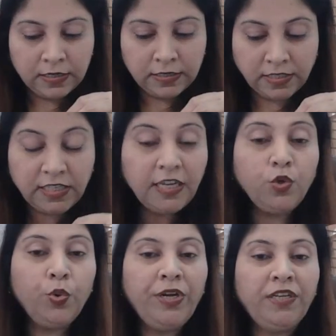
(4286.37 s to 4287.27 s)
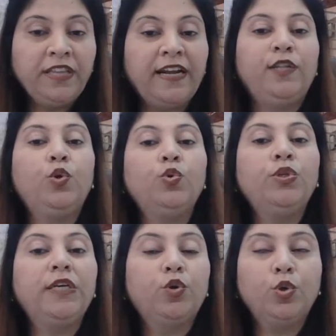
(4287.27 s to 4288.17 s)
see to it that you
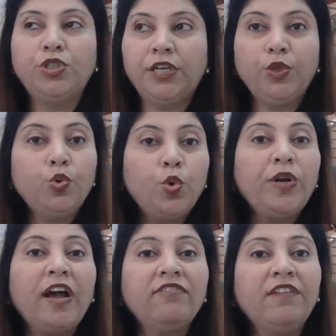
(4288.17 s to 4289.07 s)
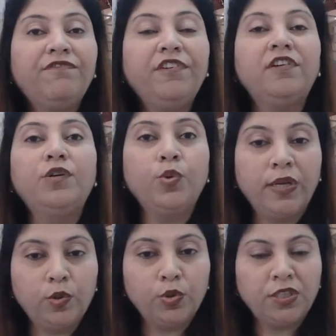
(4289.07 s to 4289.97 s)
negotiate. You don't have the fear to
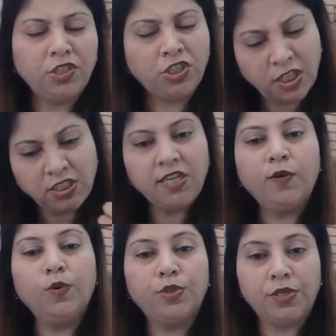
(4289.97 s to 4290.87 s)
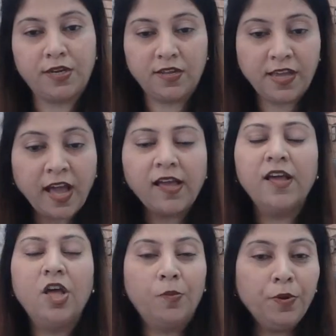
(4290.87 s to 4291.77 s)
negotiate, just negotiate. Yeah,
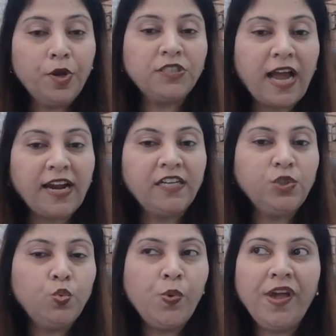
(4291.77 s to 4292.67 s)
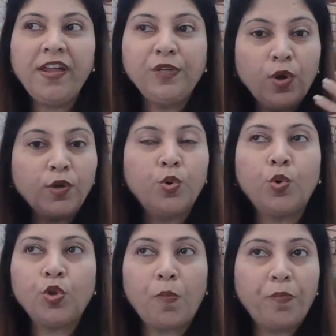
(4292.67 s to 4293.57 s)
because that is where your
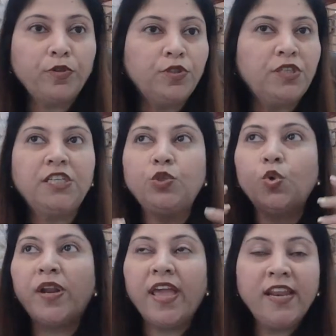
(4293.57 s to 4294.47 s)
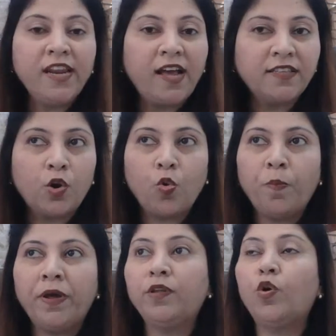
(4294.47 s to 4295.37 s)
growth opportunities, your arenas are
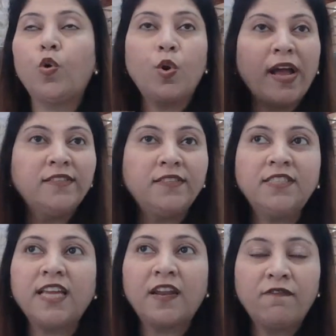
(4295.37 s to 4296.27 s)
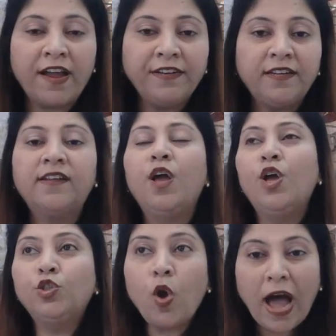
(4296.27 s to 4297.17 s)
open, your horizons can widen.
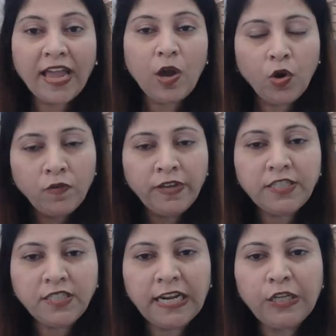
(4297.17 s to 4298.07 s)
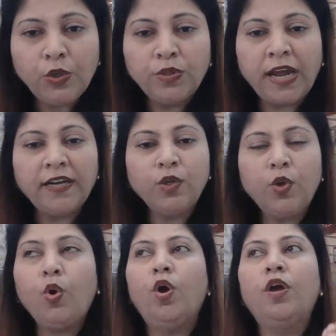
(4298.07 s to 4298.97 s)
So I always tell you that,
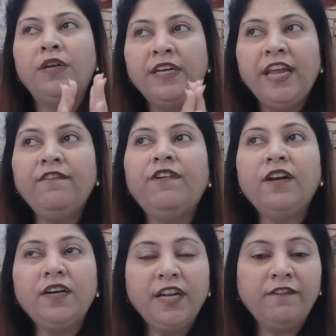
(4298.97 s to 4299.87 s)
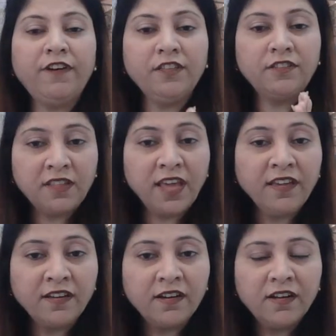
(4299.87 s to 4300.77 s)
never think